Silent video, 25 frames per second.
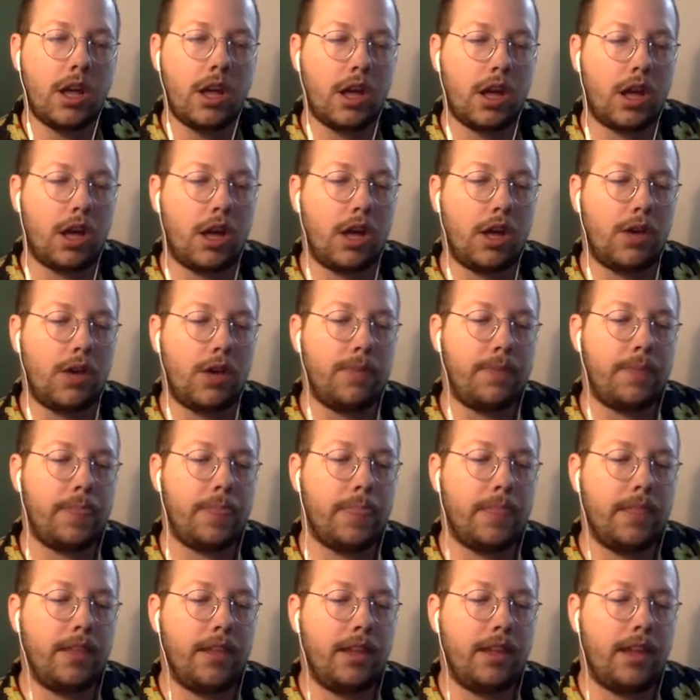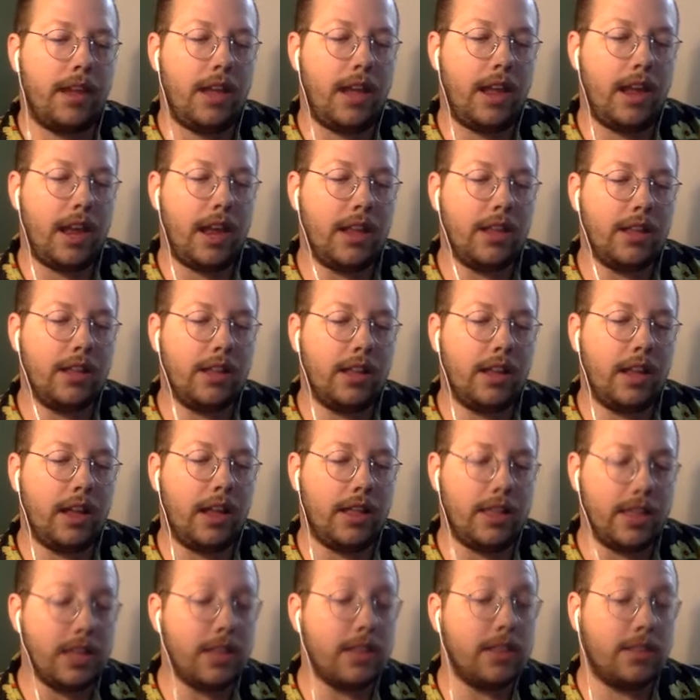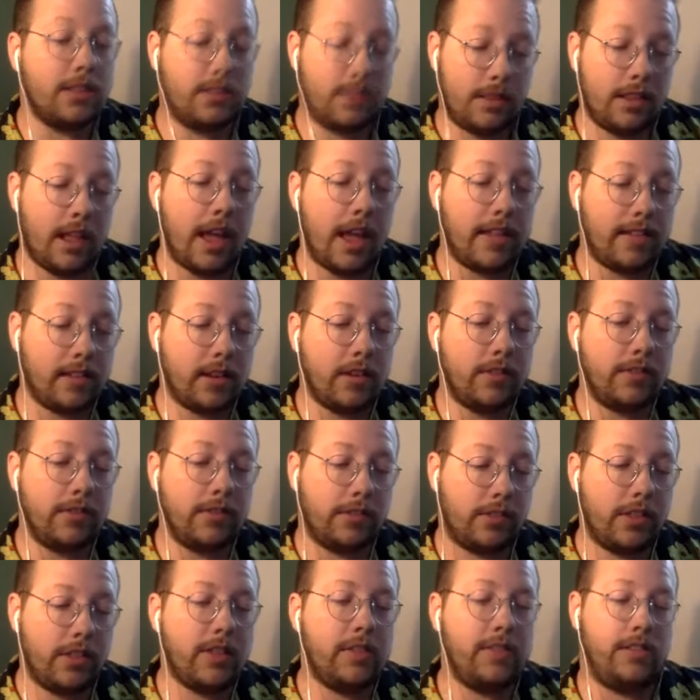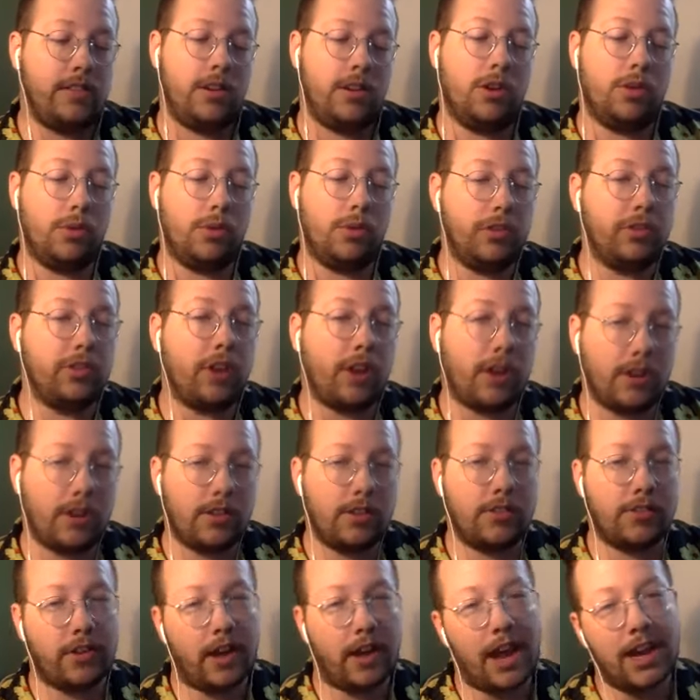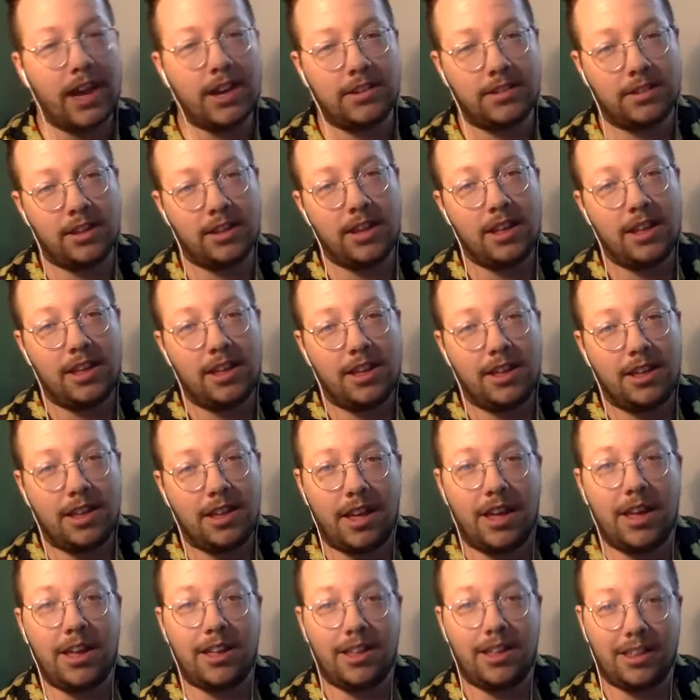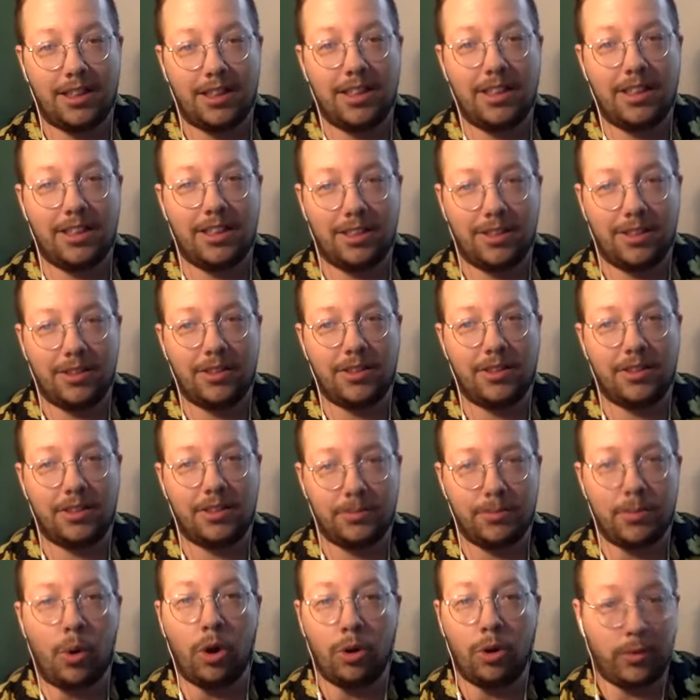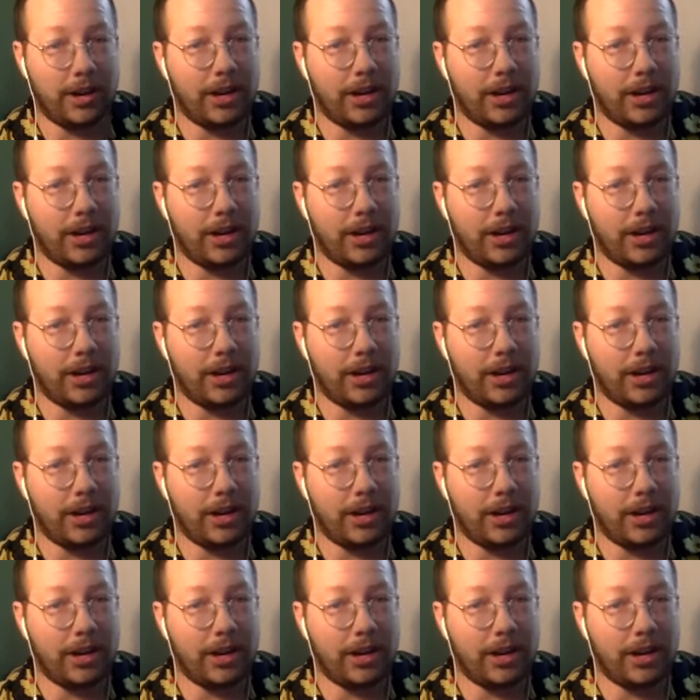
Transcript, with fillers: Um, and I I think as of this year, we're starting to find uh, more